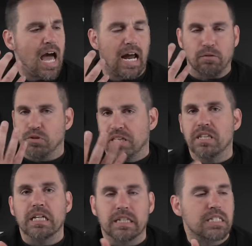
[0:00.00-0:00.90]
I really
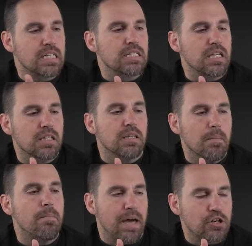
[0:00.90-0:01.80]
think this is the
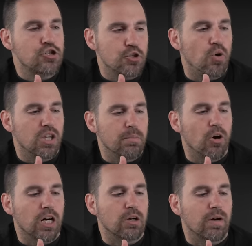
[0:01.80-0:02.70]
best shoe on the
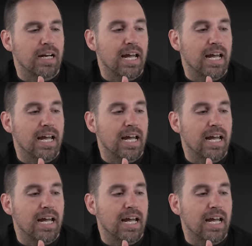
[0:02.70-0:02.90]
market right